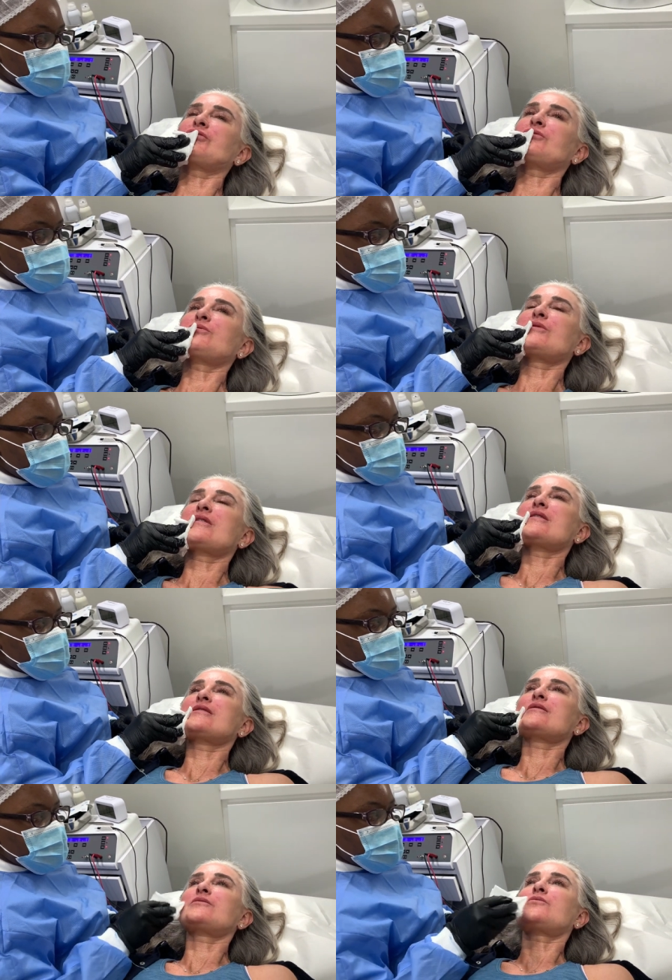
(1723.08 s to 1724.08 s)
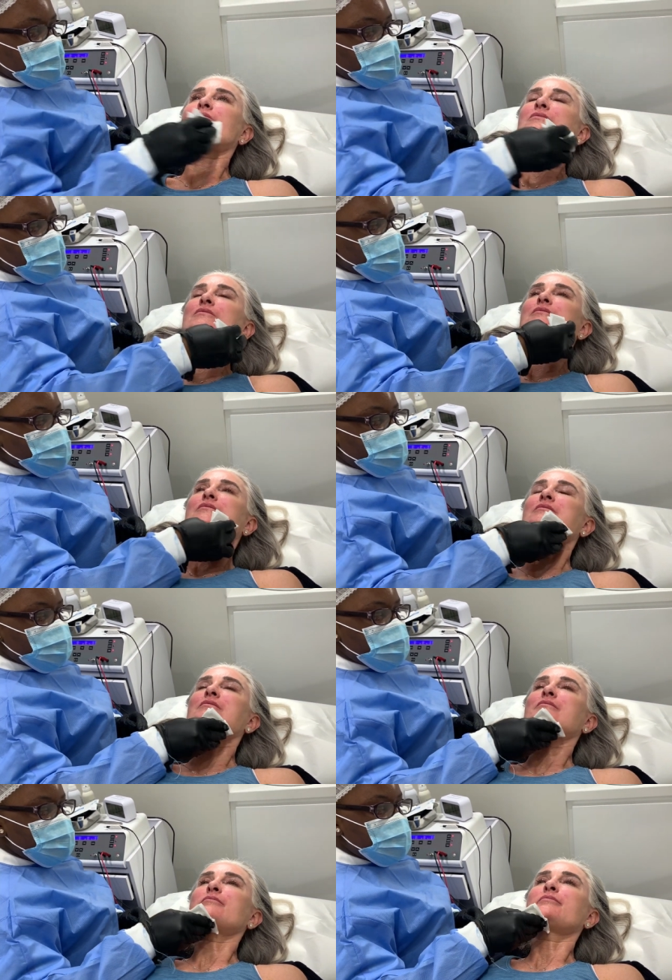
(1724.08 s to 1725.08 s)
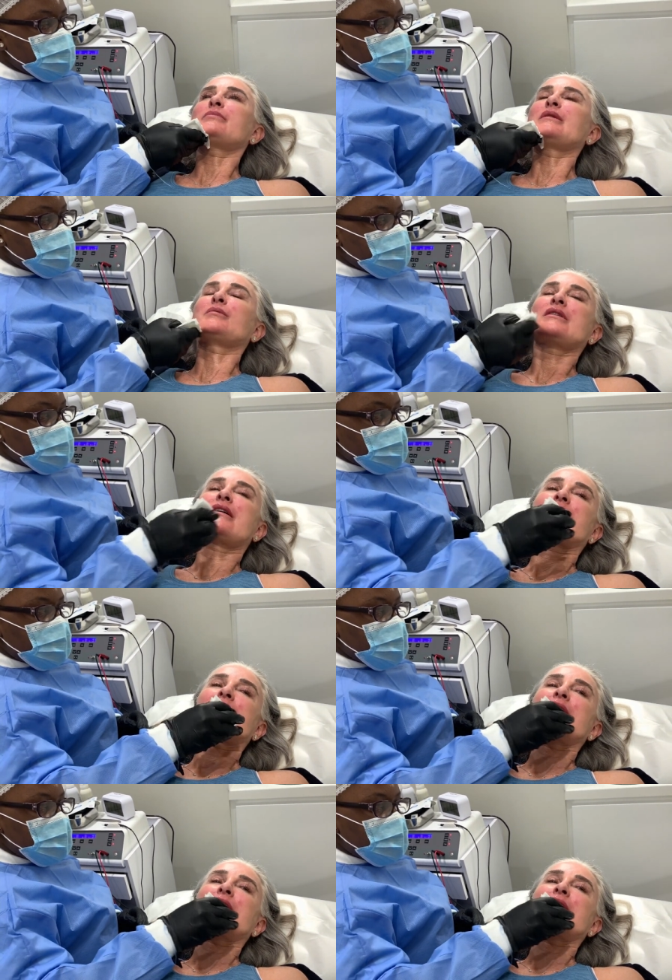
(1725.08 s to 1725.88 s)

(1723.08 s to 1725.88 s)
to uh, people having